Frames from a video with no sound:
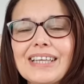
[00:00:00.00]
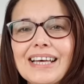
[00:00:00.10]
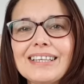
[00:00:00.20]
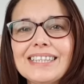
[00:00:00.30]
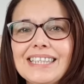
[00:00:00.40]

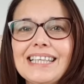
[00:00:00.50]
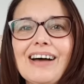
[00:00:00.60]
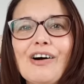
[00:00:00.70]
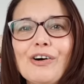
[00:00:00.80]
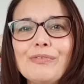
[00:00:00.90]
casting
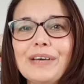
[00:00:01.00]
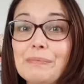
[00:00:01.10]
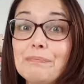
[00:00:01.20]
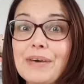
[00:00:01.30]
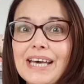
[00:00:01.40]
that off
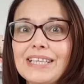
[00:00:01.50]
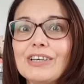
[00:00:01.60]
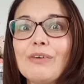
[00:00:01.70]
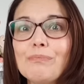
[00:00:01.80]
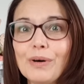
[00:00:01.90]
in bed
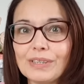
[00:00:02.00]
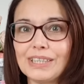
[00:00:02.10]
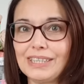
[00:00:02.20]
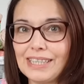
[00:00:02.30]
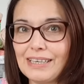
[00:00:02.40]
on
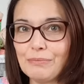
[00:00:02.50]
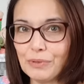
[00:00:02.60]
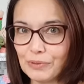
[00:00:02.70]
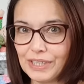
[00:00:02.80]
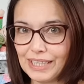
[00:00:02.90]
Boxing Day
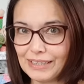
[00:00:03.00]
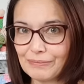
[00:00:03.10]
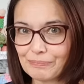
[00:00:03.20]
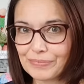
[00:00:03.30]
morning.